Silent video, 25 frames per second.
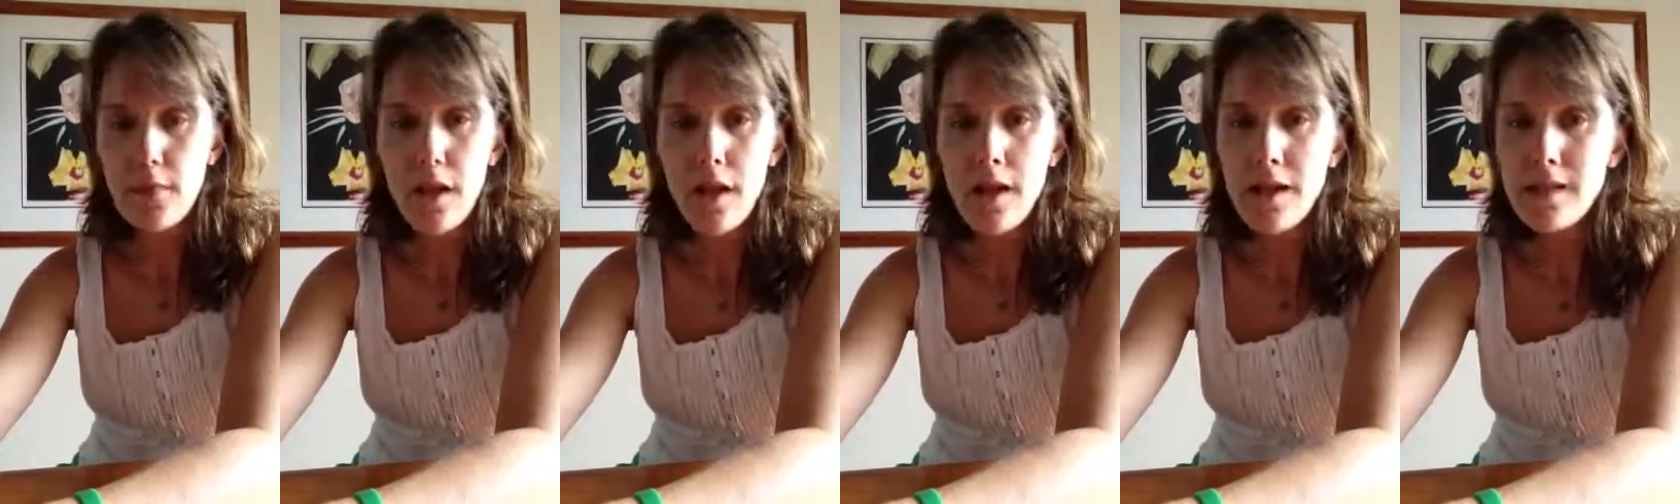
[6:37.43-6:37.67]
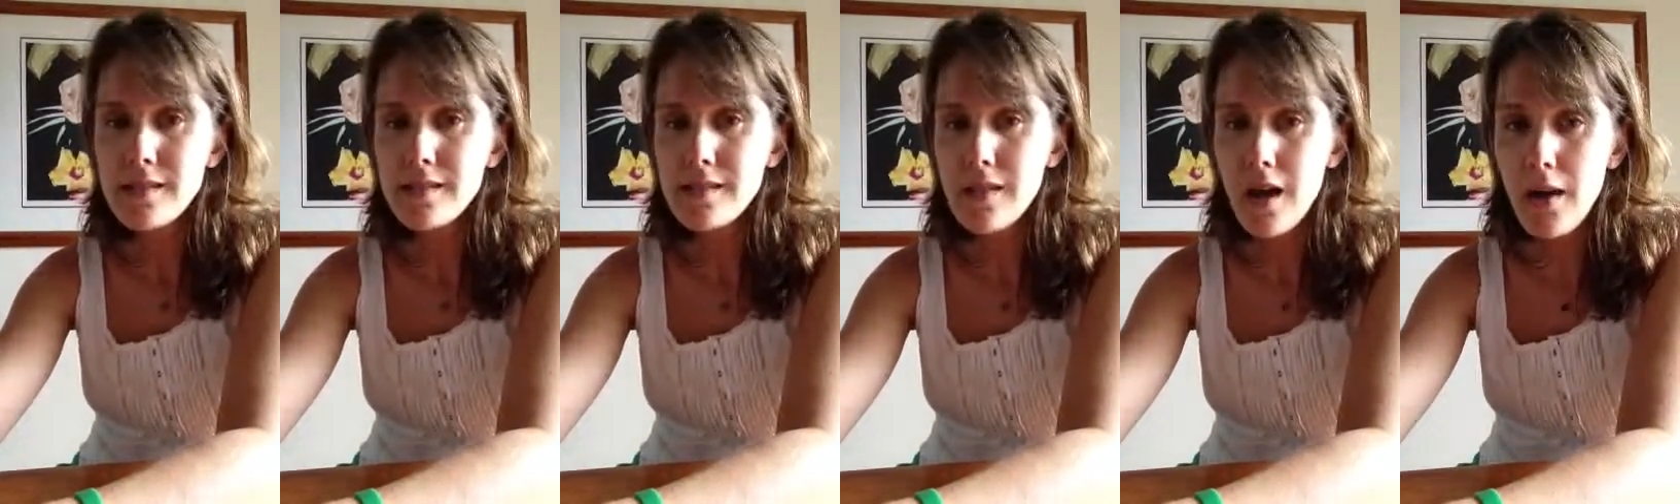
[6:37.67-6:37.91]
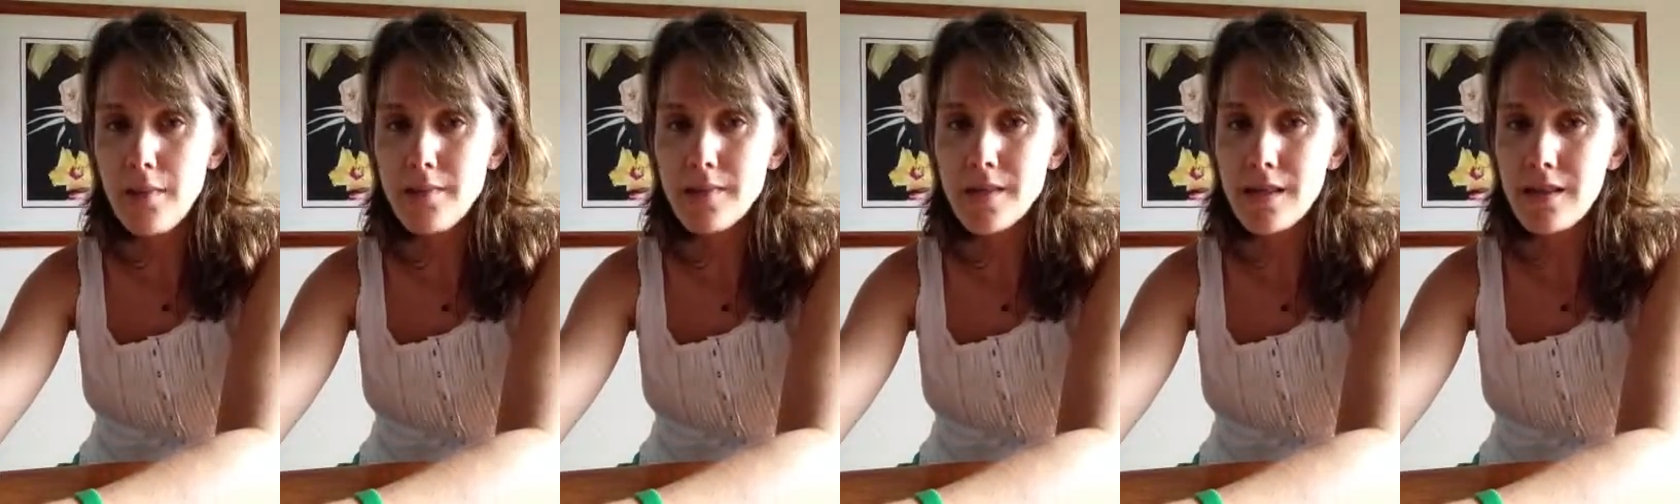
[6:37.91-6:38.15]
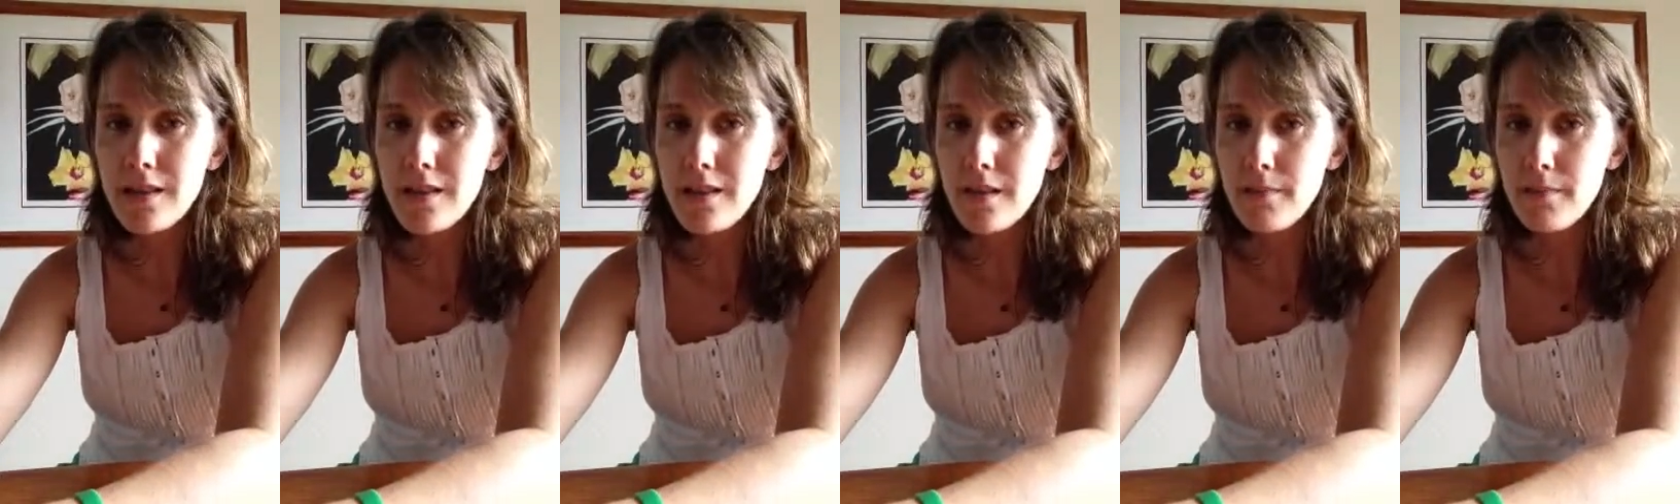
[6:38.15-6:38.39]
I stopped
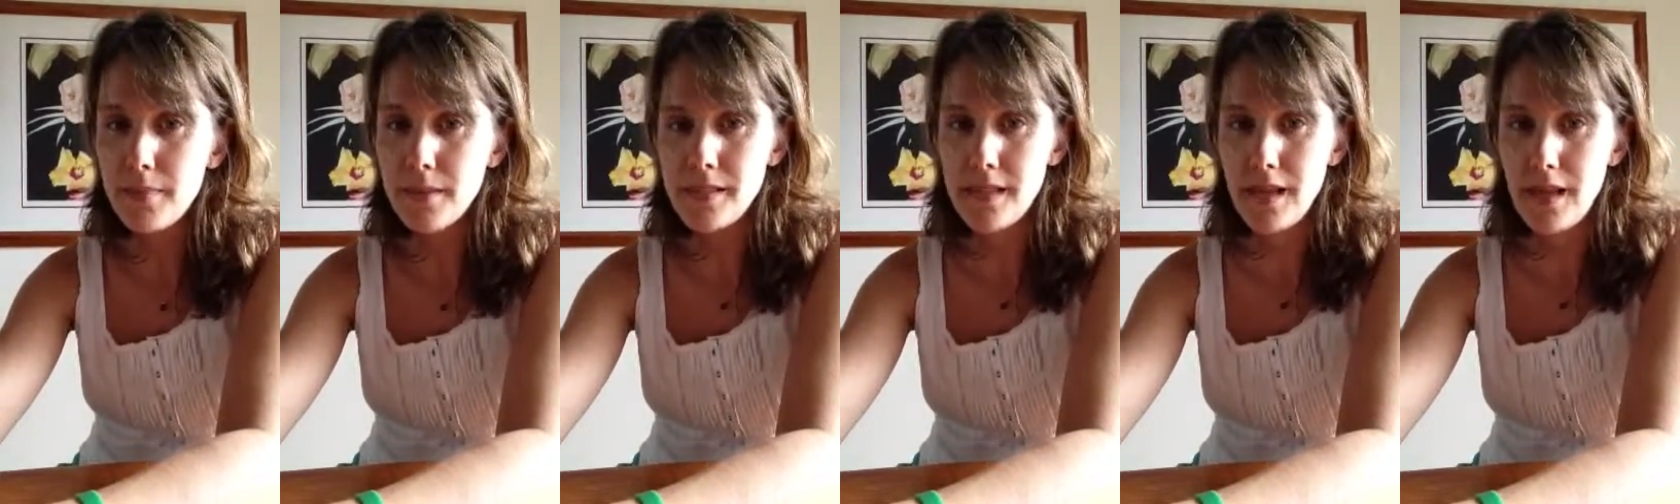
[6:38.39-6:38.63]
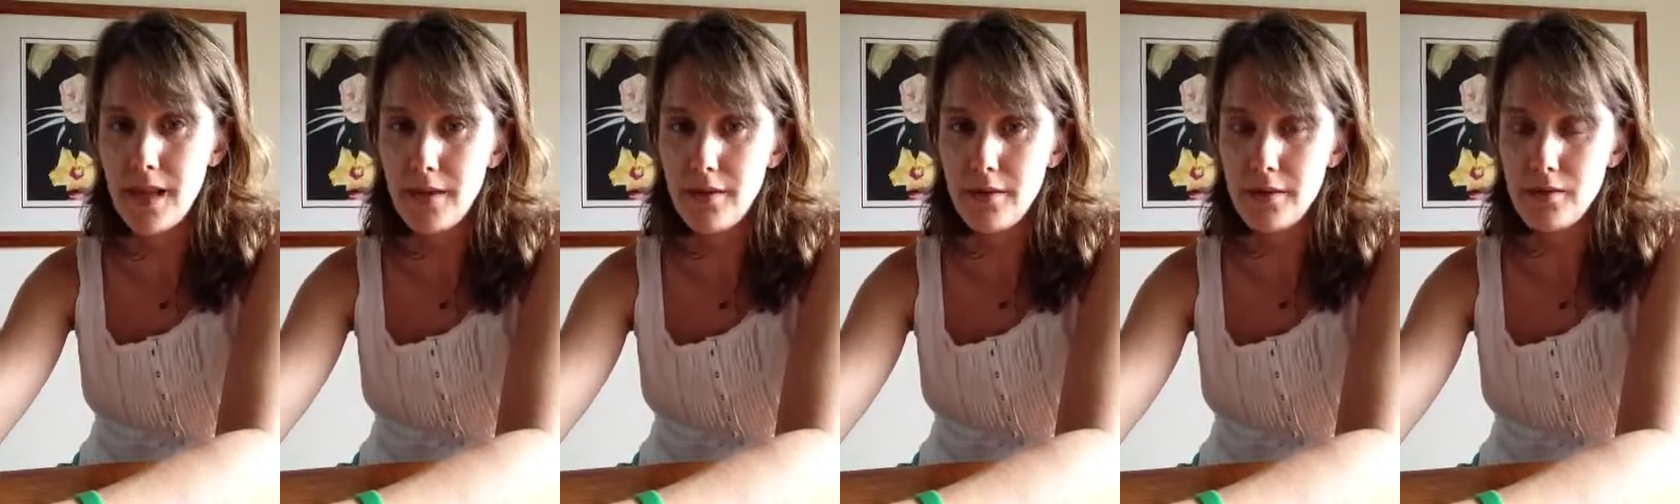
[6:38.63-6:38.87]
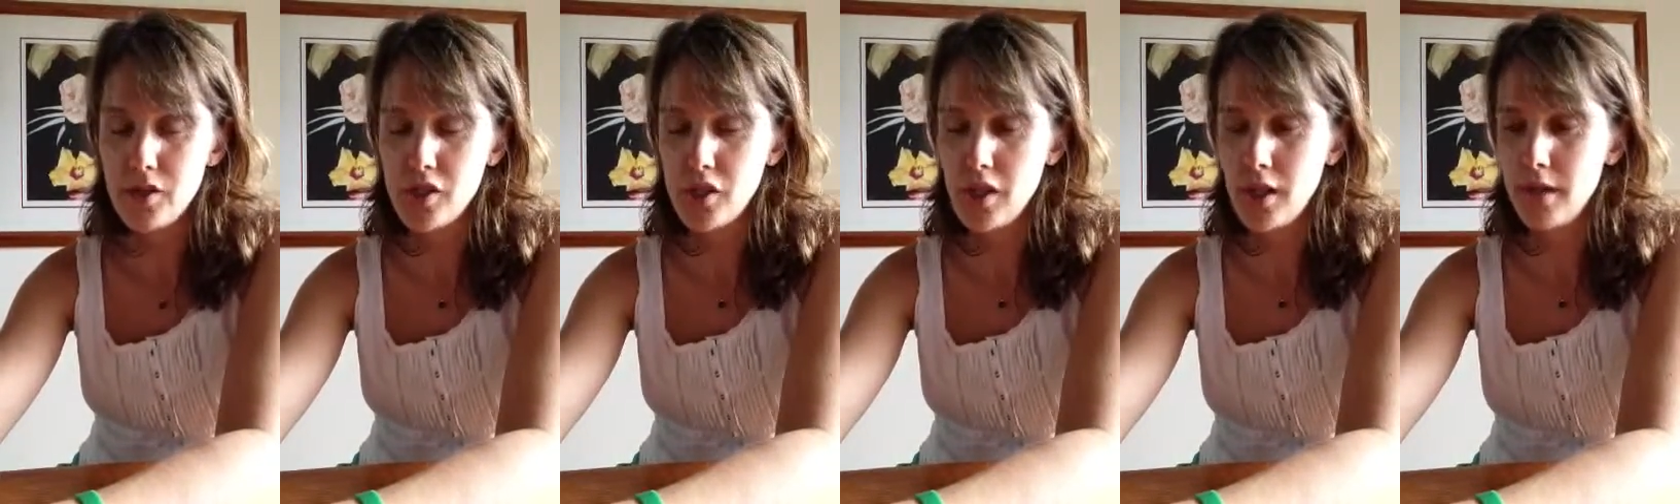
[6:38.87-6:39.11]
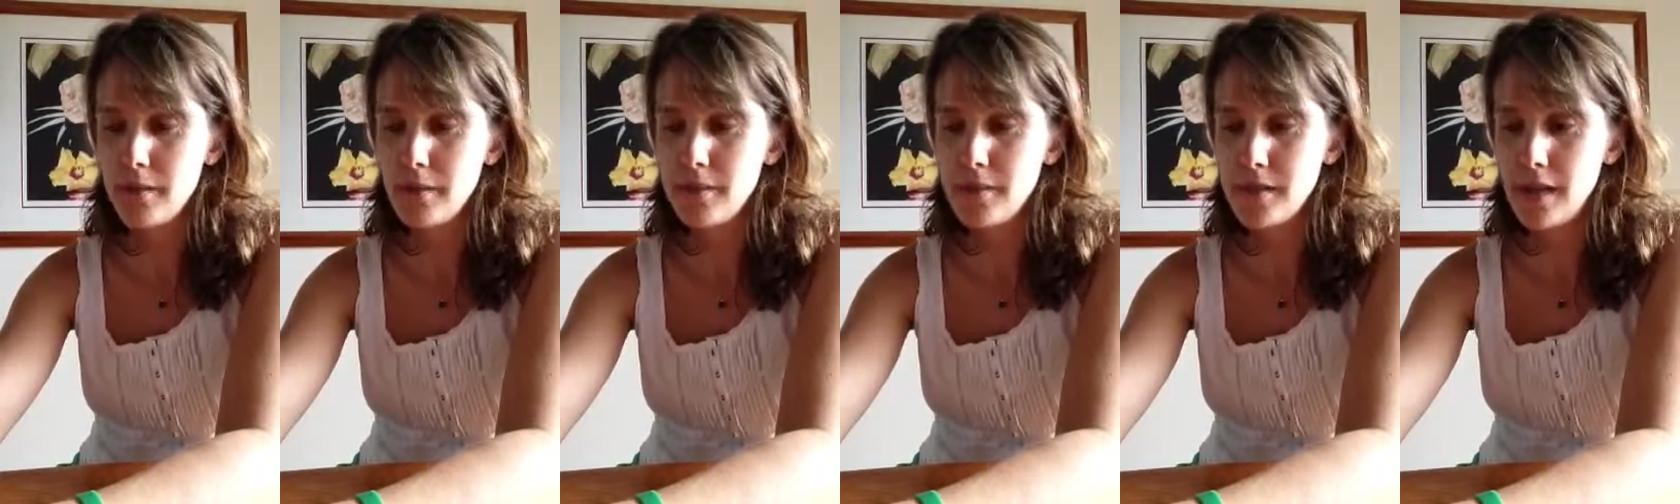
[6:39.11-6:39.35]
eating the potato
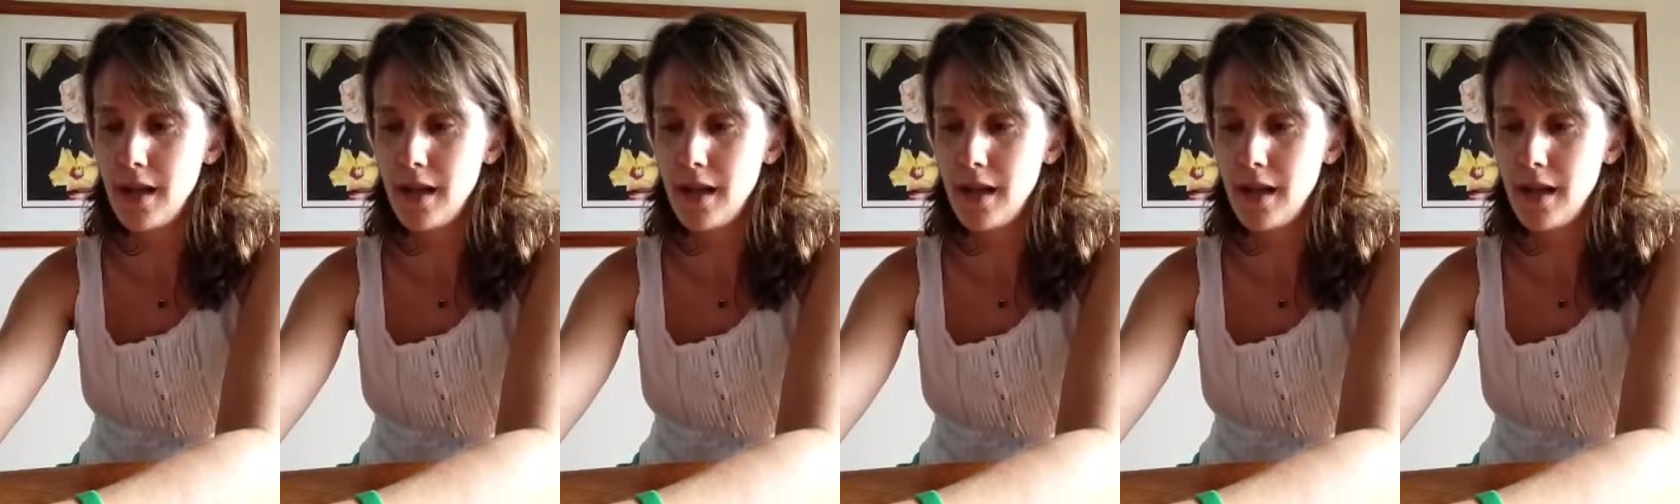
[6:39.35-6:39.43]
chips.